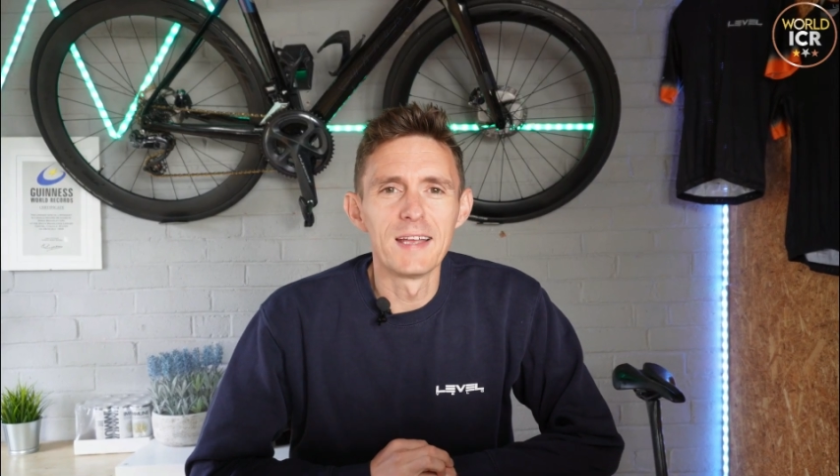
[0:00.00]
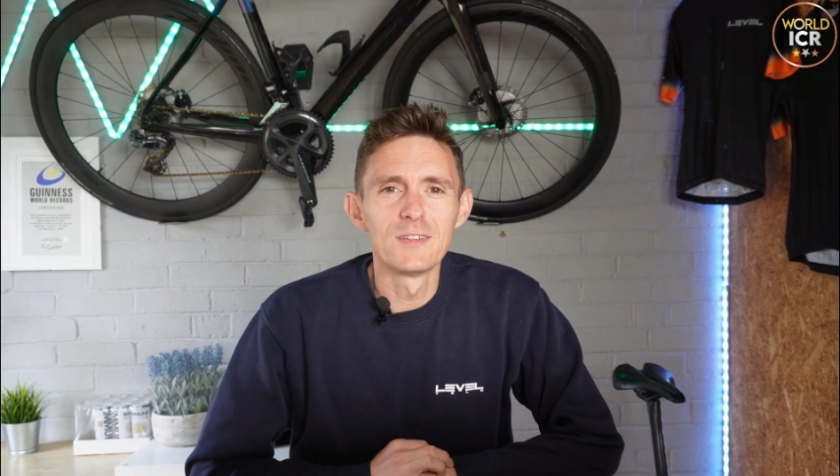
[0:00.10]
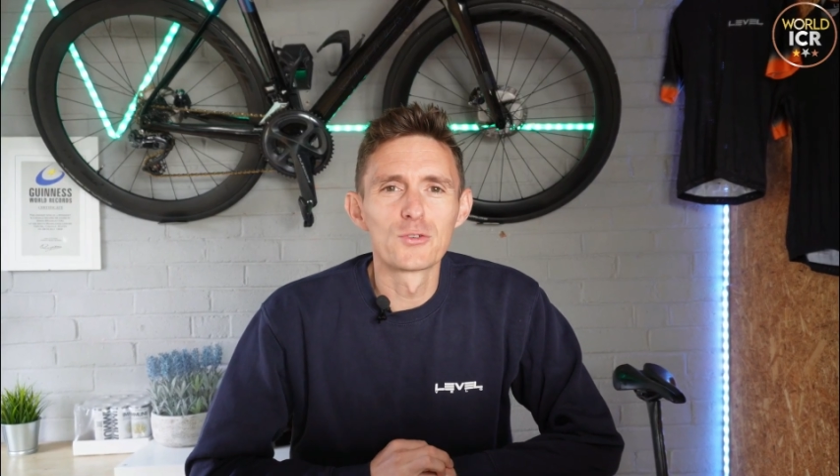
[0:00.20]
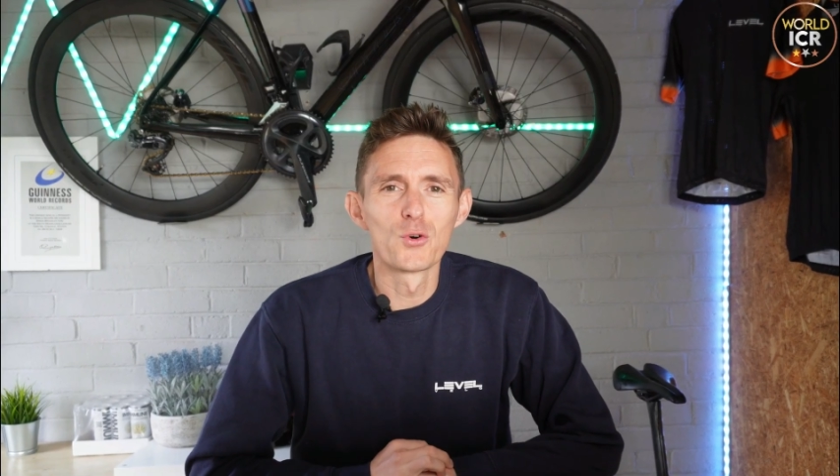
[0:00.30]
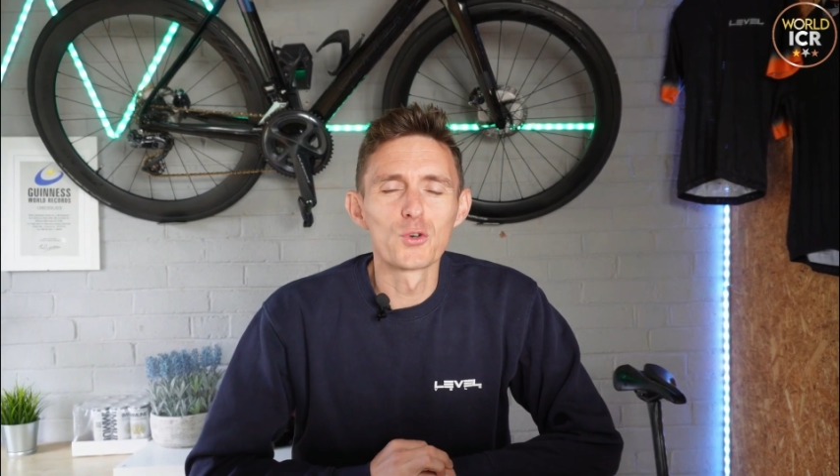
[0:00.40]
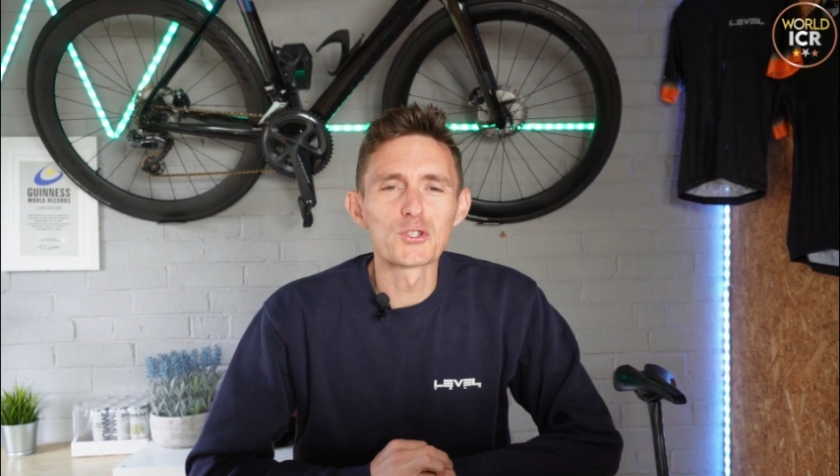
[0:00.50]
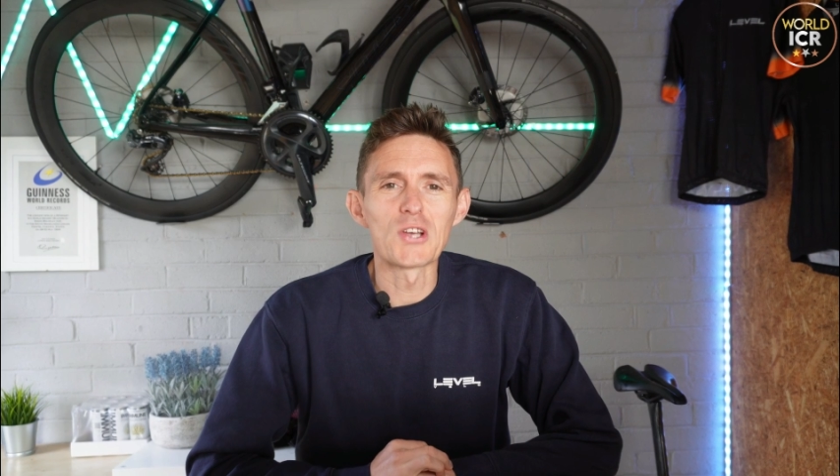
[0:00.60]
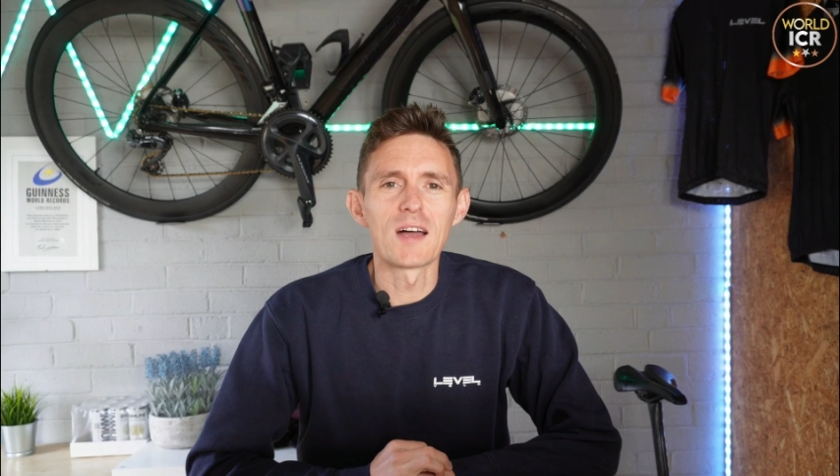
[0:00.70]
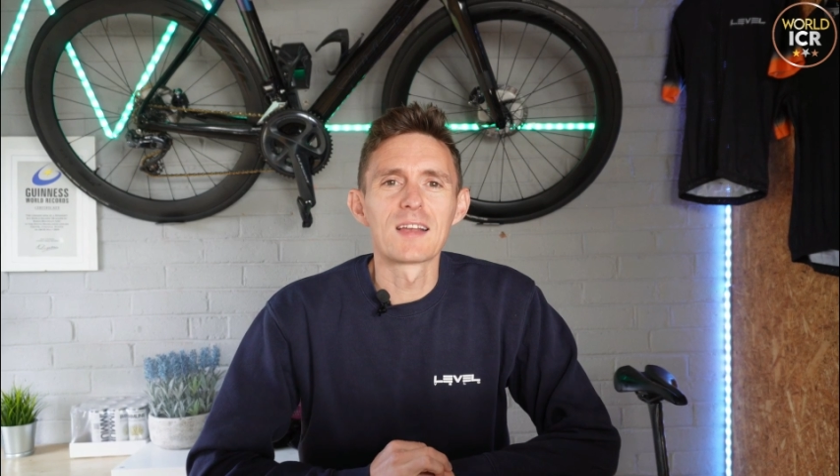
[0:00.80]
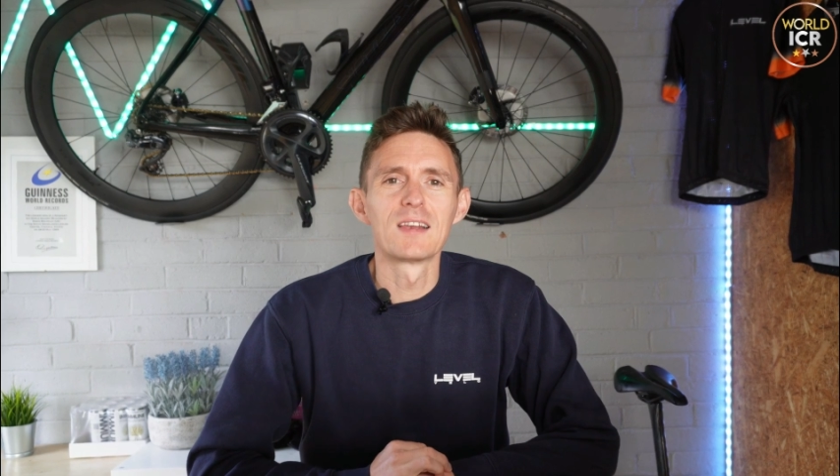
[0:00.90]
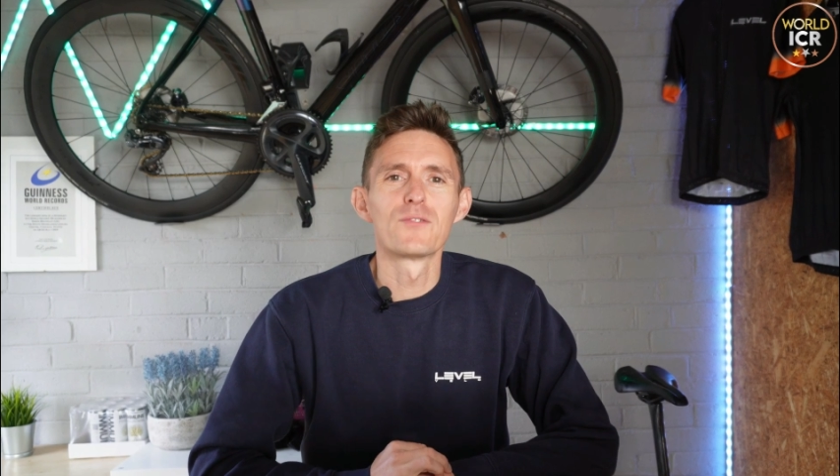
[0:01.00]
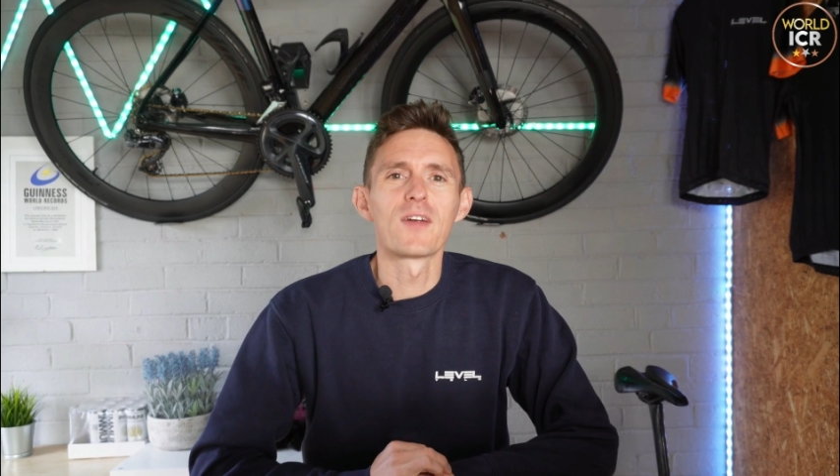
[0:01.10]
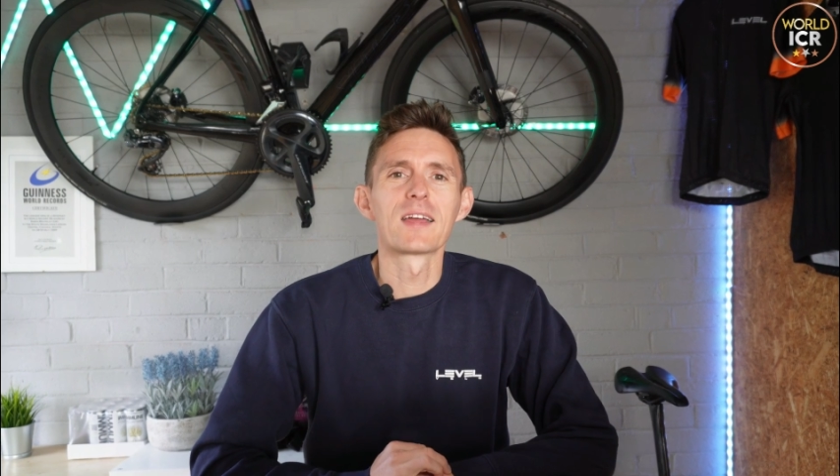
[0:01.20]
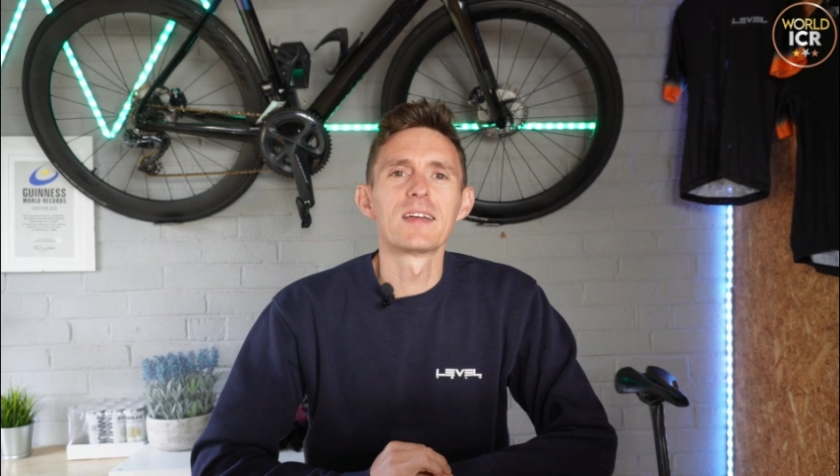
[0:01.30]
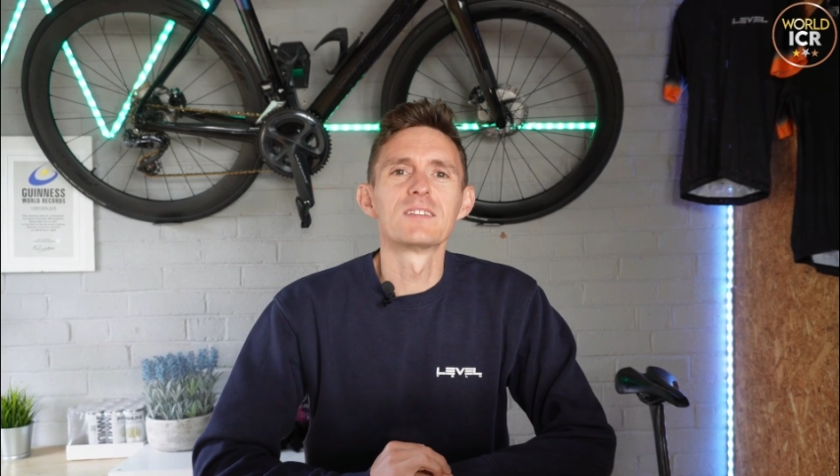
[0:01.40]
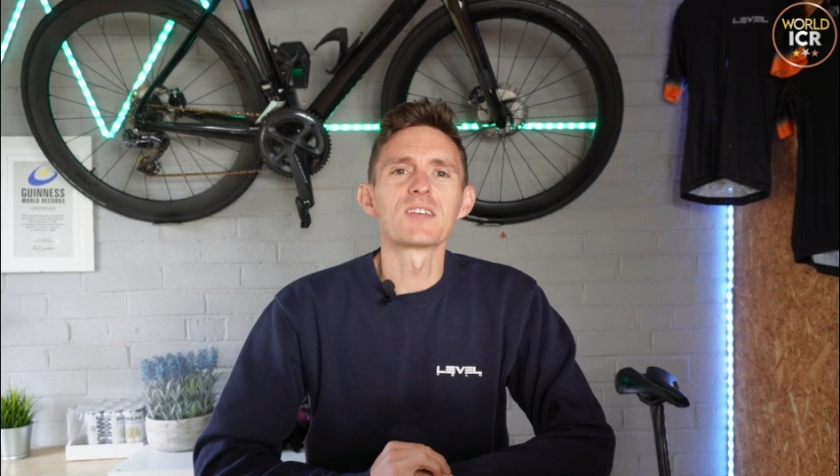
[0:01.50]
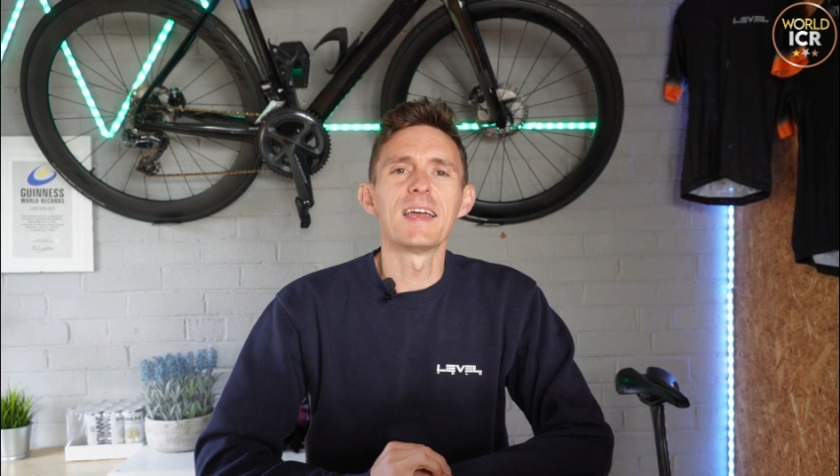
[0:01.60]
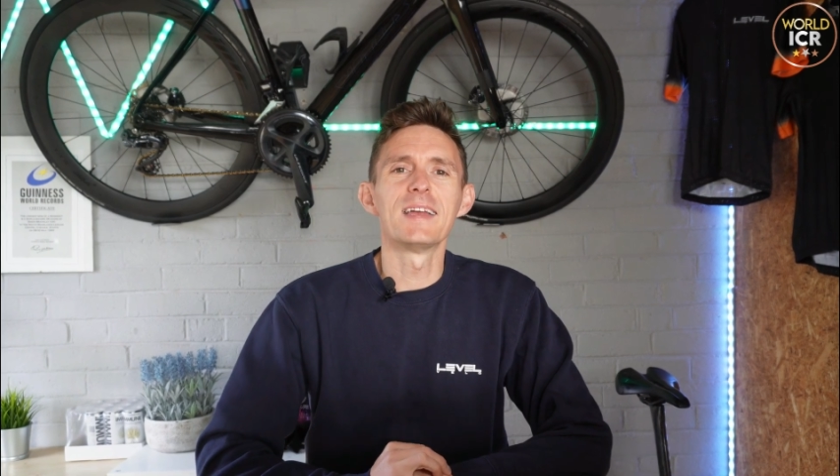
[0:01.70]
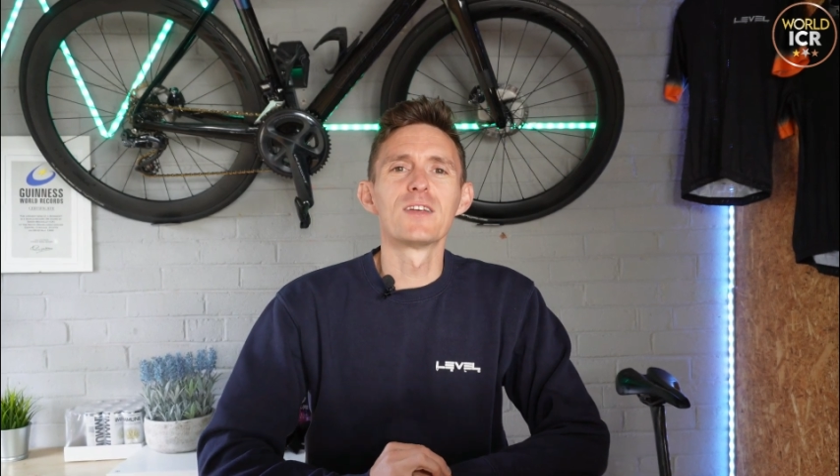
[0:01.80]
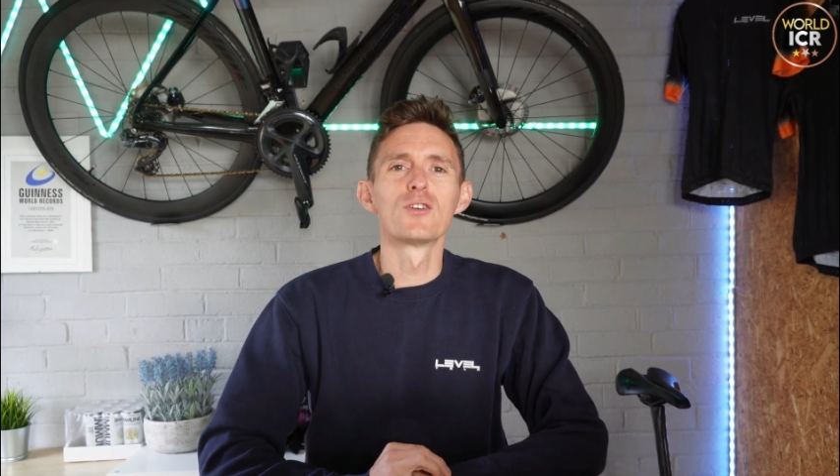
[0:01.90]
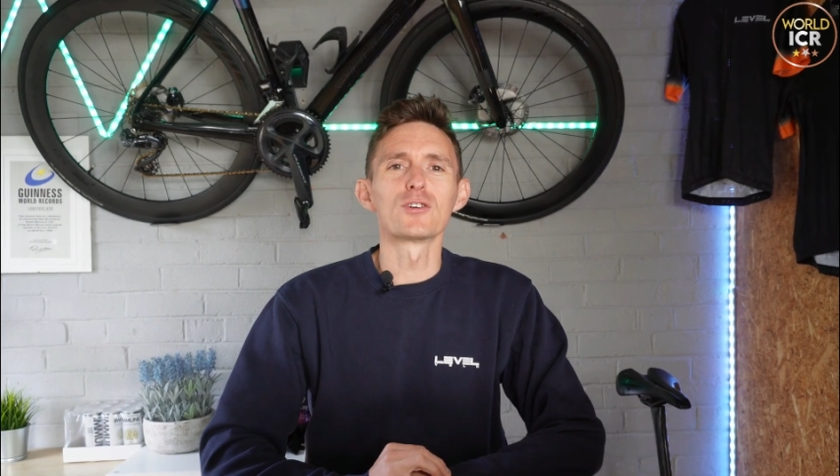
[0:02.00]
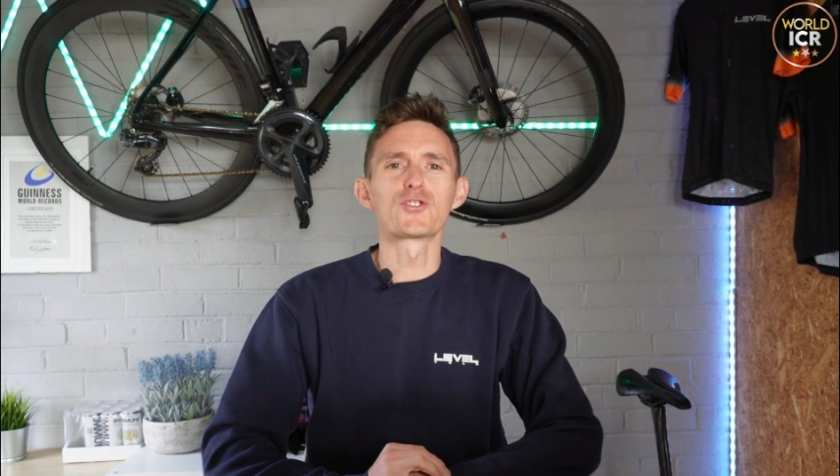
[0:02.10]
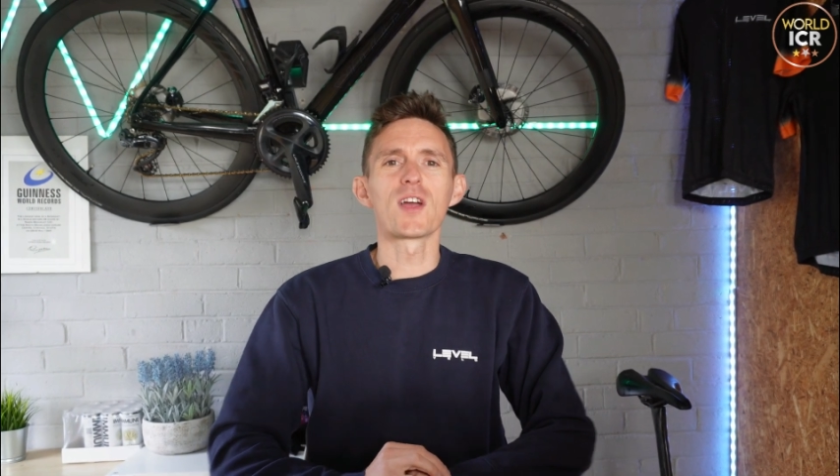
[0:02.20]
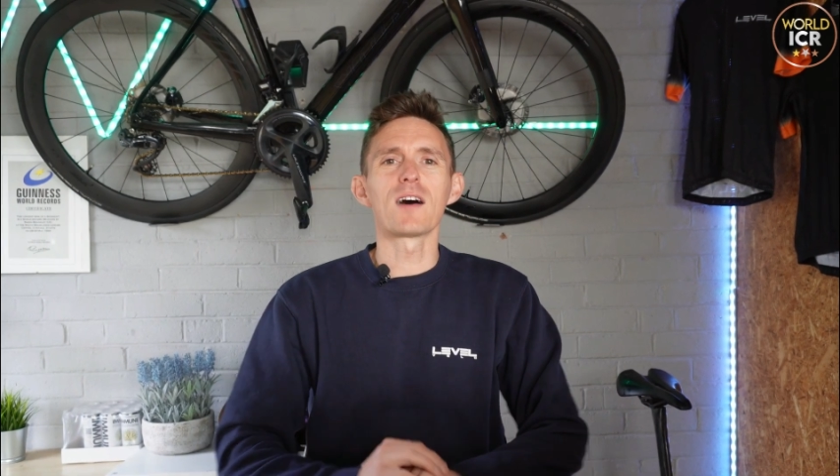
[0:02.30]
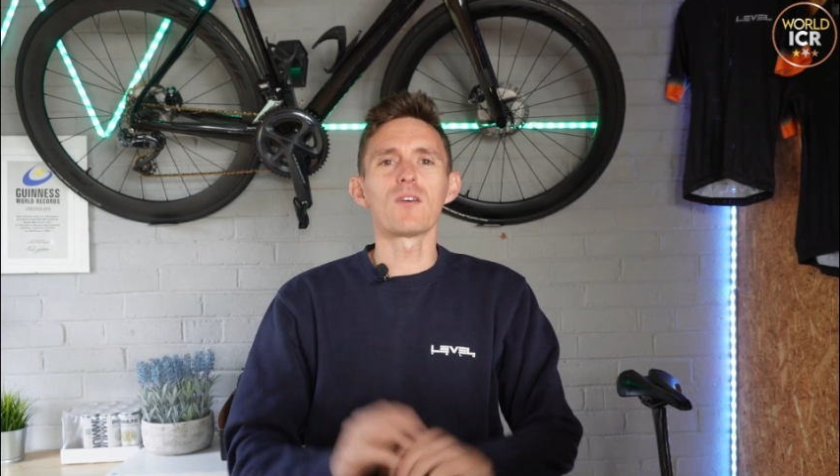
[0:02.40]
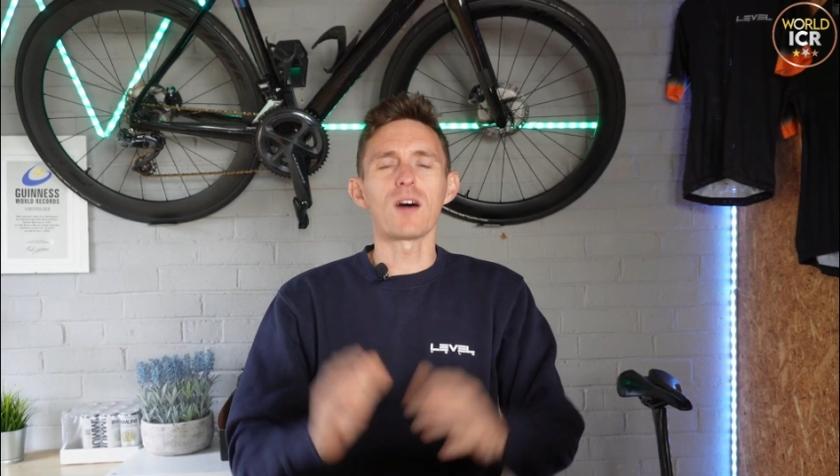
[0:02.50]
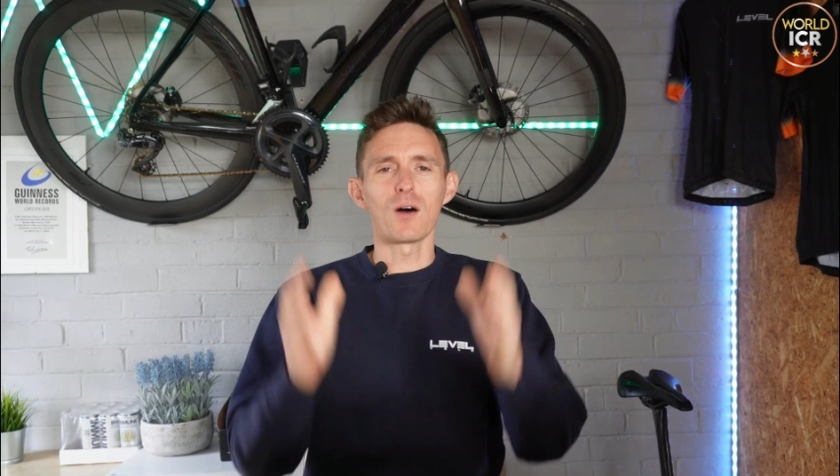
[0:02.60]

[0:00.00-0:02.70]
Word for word: Indoor Cycling Rankings in a nutshell.